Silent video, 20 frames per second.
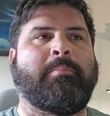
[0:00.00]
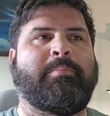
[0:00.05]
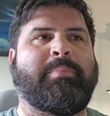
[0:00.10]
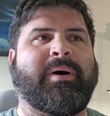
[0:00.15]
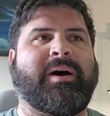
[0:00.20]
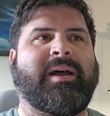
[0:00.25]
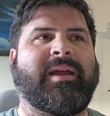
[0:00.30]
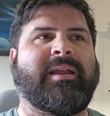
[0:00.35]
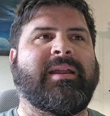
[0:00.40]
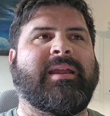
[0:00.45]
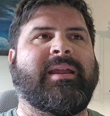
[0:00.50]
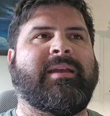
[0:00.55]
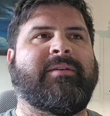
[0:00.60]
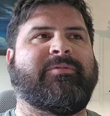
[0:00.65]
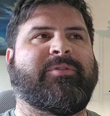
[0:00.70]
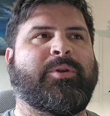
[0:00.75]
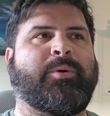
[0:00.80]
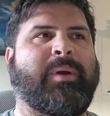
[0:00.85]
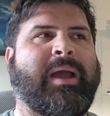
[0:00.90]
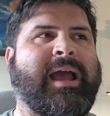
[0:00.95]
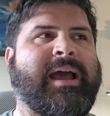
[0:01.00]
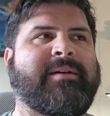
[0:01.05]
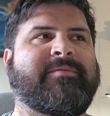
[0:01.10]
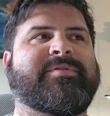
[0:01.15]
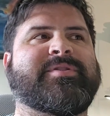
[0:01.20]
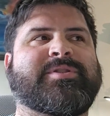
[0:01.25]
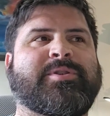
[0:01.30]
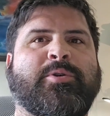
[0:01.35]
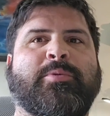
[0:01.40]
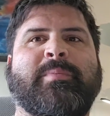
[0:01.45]
but if you
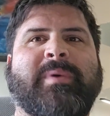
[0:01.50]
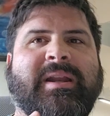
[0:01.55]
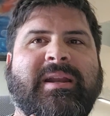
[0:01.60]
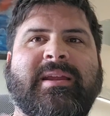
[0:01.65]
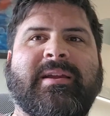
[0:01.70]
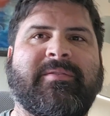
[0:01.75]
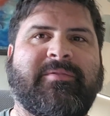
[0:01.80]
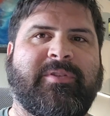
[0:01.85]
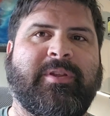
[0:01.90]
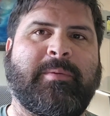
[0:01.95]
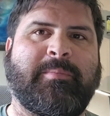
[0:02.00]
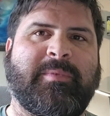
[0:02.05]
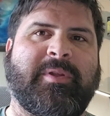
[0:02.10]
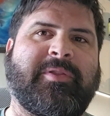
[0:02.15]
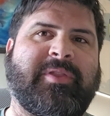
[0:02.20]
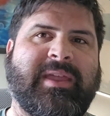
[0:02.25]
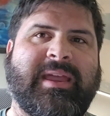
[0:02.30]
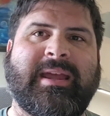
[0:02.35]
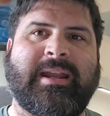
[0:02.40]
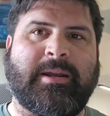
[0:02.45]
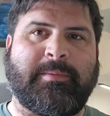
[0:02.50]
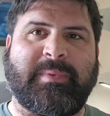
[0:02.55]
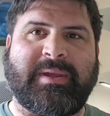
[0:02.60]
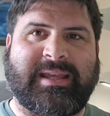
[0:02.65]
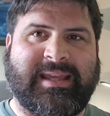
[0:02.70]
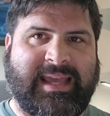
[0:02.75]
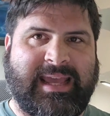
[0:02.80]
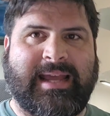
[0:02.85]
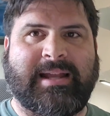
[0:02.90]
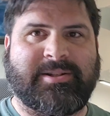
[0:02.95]
have so many of them that the enemy
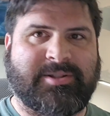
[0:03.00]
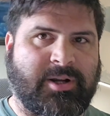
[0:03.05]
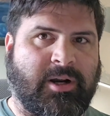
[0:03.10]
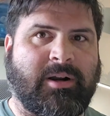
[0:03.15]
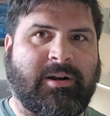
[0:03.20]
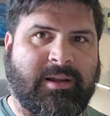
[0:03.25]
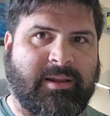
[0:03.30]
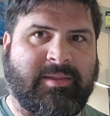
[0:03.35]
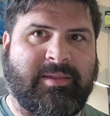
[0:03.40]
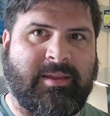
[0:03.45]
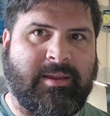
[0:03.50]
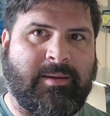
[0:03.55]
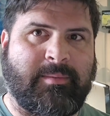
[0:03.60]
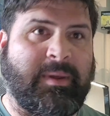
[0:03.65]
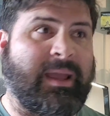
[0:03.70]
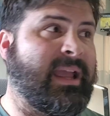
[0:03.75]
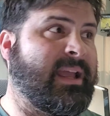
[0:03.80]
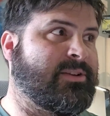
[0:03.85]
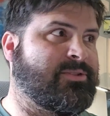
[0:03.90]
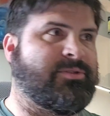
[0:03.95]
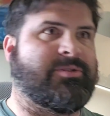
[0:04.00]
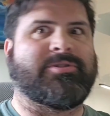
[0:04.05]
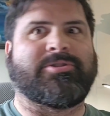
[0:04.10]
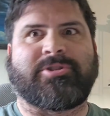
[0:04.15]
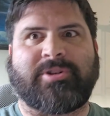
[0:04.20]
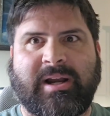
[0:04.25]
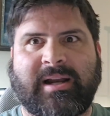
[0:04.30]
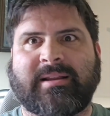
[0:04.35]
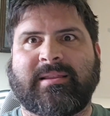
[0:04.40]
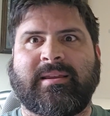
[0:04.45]
can't target them and you
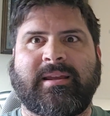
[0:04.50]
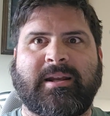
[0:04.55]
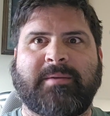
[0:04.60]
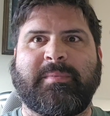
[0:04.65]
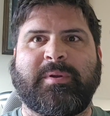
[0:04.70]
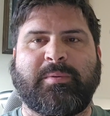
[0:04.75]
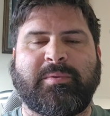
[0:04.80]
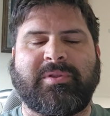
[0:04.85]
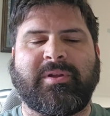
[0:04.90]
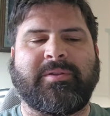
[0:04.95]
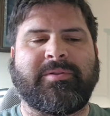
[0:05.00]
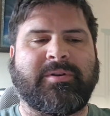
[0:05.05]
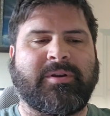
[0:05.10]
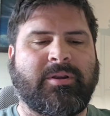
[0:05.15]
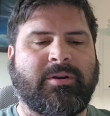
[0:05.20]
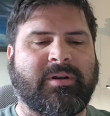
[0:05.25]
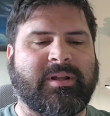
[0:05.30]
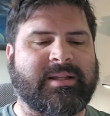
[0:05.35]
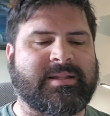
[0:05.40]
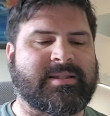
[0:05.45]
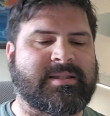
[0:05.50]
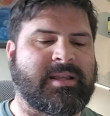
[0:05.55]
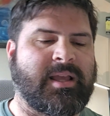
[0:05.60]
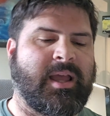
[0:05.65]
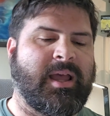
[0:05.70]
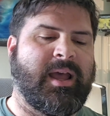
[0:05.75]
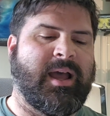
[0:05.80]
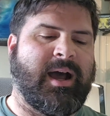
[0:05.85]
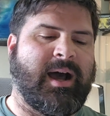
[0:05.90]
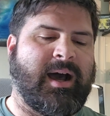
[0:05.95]
distract the enemy with other units,
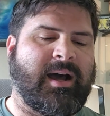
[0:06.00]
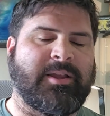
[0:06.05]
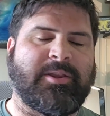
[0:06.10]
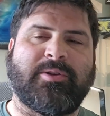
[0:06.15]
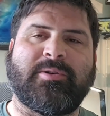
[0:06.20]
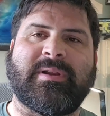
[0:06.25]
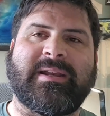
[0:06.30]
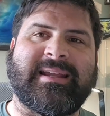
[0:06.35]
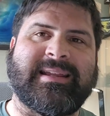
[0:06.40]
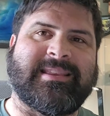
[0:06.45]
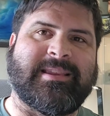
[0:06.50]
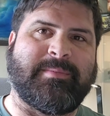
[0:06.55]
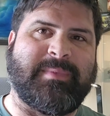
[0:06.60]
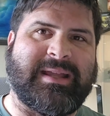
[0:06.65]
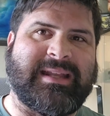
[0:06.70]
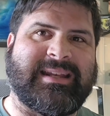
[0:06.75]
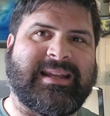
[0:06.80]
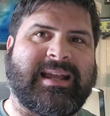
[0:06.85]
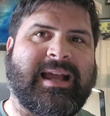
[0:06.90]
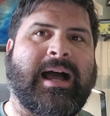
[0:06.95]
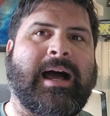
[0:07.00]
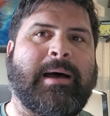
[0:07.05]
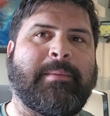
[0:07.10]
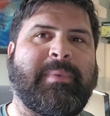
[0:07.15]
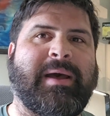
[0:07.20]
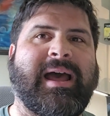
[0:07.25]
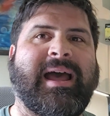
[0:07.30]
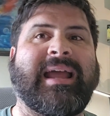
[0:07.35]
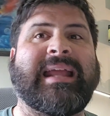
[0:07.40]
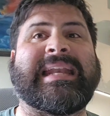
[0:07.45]
you can get them into
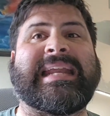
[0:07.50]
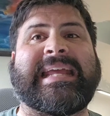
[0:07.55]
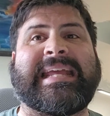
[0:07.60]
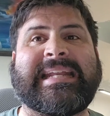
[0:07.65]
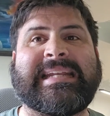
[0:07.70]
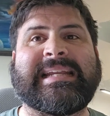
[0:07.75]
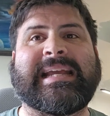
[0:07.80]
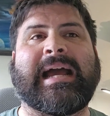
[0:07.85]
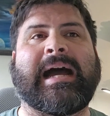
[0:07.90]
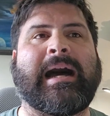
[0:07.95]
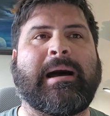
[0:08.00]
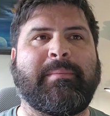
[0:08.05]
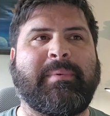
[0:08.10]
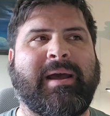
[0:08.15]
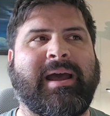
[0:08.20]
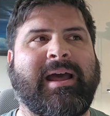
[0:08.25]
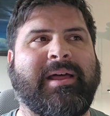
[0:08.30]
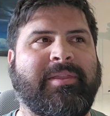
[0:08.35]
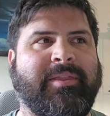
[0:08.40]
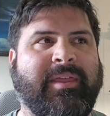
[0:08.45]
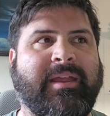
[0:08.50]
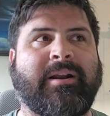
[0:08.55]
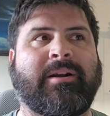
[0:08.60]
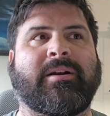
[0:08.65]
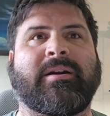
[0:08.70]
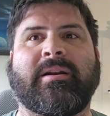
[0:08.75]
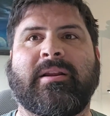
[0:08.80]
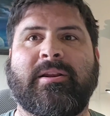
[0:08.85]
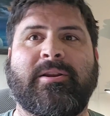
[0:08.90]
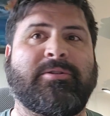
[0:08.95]
combat, and in combat, they
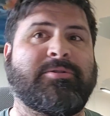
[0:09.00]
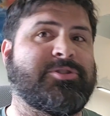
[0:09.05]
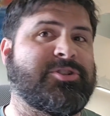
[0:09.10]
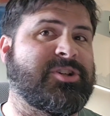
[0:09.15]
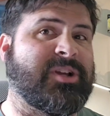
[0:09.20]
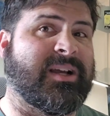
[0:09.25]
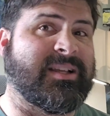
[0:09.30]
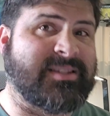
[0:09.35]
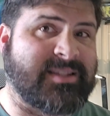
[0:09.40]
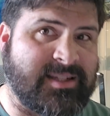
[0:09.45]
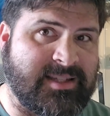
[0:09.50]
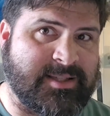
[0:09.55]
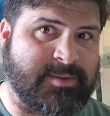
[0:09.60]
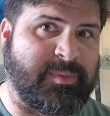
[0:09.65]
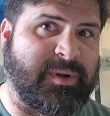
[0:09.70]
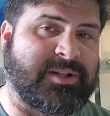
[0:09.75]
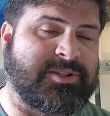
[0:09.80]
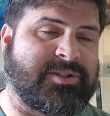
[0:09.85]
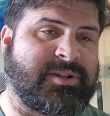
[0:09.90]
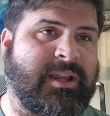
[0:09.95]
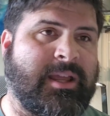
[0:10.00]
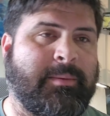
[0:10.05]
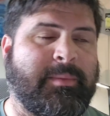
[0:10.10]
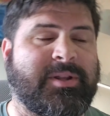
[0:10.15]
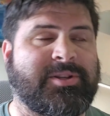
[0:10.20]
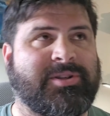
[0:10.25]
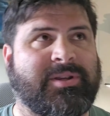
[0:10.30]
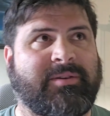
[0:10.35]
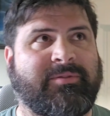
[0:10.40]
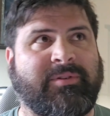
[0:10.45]
are going to do just as much
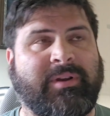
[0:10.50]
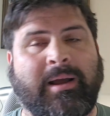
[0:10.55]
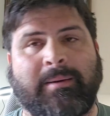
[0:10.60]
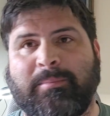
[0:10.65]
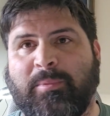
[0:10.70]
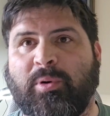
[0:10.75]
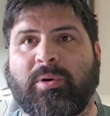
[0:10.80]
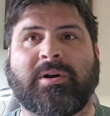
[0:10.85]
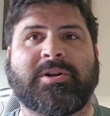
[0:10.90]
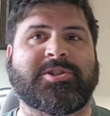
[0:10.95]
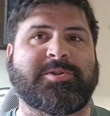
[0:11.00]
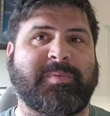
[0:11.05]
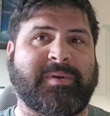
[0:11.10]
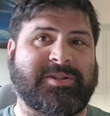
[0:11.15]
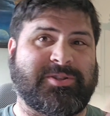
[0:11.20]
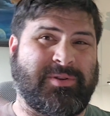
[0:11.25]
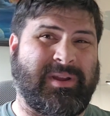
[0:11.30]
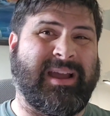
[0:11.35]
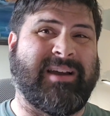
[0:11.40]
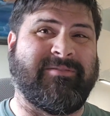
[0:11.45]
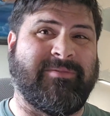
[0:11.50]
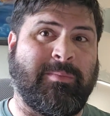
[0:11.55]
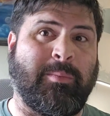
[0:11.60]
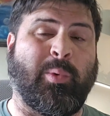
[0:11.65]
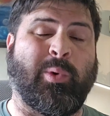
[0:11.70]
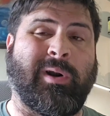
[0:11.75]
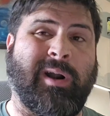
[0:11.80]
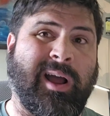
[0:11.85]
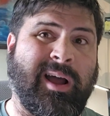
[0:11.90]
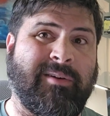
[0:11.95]
damage, if not more, just because you have
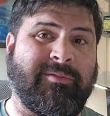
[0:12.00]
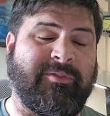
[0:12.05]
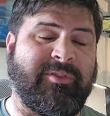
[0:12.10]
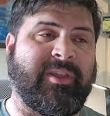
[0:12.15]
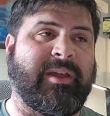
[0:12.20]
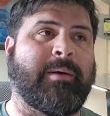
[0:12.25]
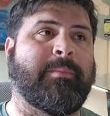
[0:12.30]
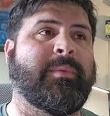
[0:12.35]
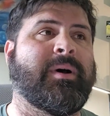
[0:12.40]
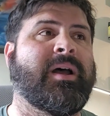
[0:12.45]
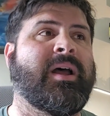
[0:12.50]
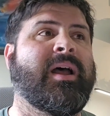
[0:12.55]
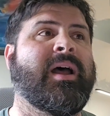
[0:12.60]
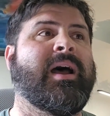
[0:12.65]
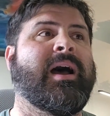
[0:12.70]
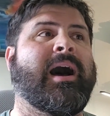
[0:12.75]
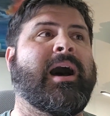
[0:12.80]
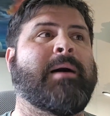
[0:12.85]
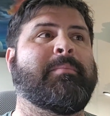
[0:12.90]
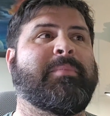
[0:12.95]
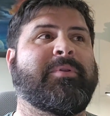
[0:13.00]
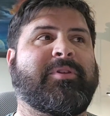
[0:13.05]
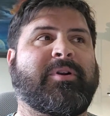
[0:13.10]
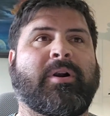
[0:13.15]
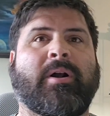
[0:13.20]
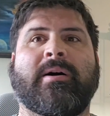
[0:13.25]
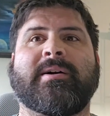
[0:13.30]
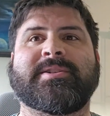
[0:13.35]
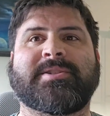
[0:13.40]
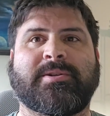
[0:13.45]
more of them, but
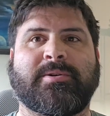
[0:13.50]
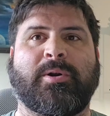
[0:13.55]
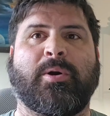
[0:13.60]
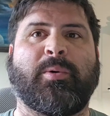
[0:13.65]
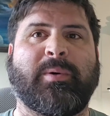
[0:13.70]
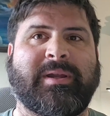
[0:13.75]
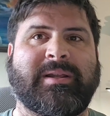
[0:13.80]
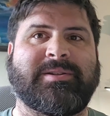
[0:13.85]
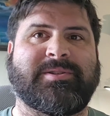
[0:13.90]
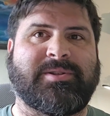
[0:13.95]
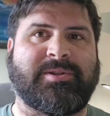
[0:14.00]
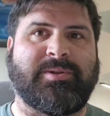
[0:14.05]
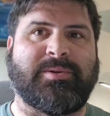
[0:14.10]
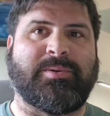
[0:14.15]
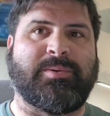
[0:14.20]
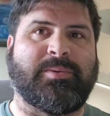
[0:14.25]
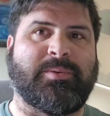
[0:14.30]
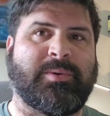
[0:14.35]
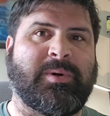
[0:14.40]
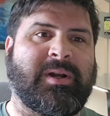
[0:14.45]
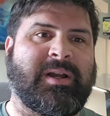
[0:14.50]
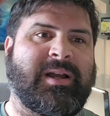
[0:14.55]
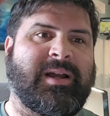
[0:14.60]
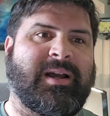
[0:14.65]
they're also going to